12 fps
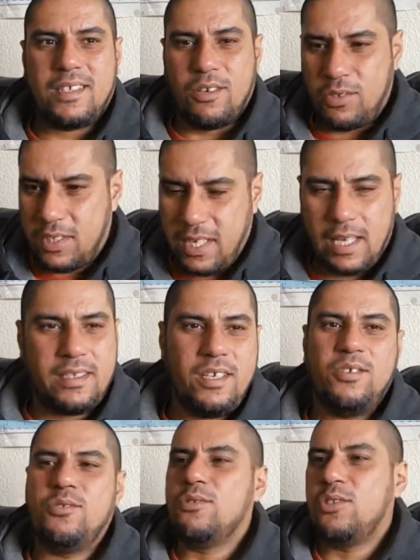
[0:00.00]
So
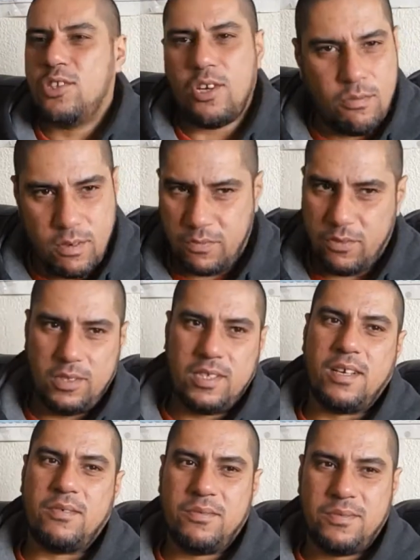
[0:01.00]
Saturdays you could show off your
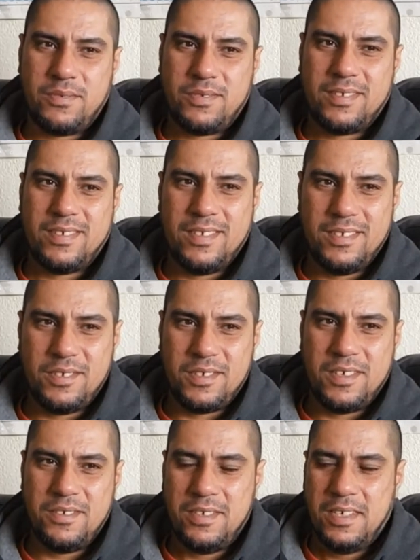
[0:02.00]
stuff, you
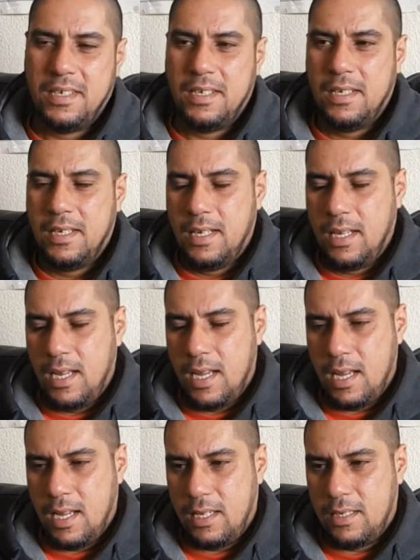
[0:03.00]
know?
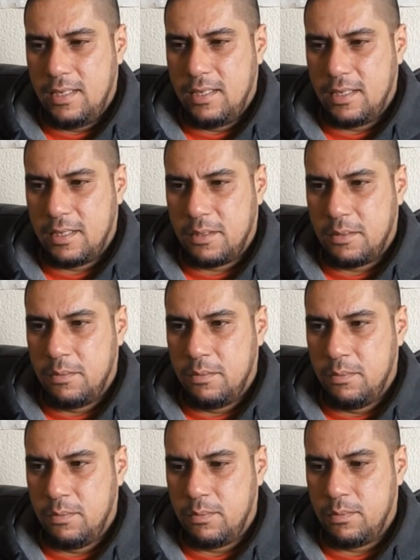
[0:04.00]

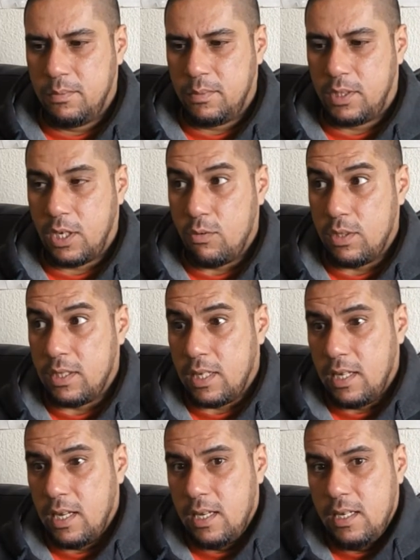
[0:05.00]
And so it
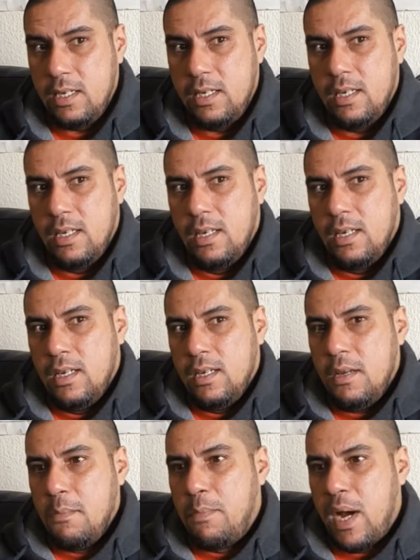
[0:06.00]
really,
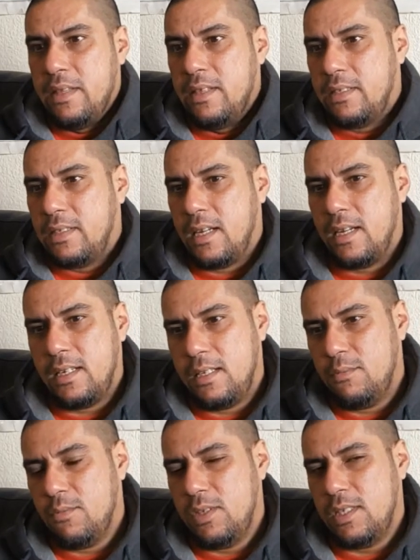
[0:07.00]
by the
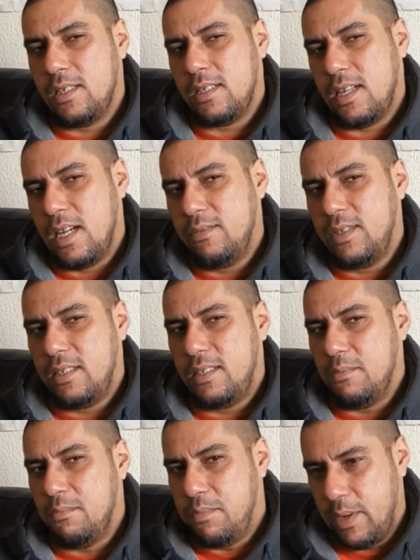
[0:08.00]
time we arrived at
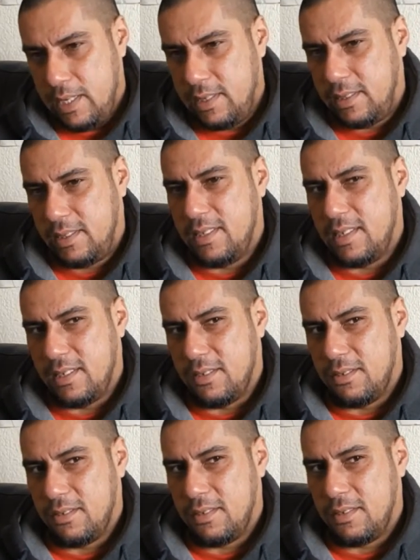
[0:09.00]
the base now,
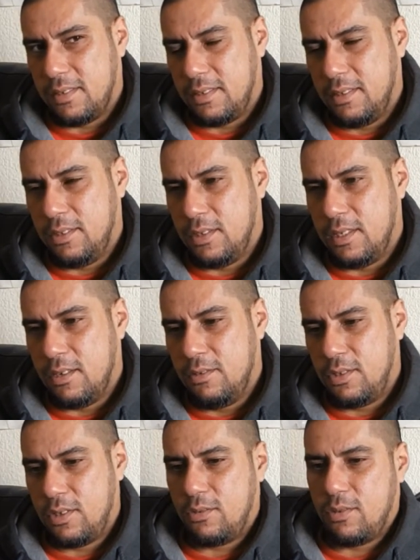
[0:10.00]
you know,
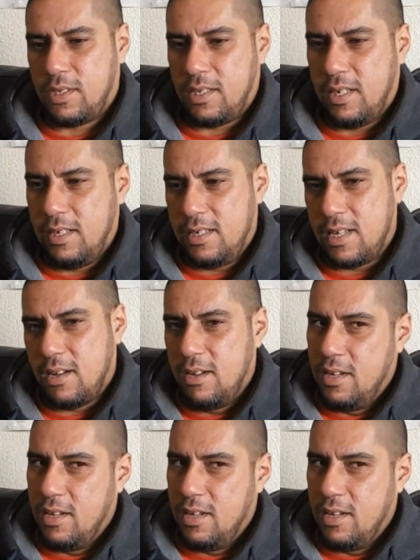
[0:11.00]
so it was already now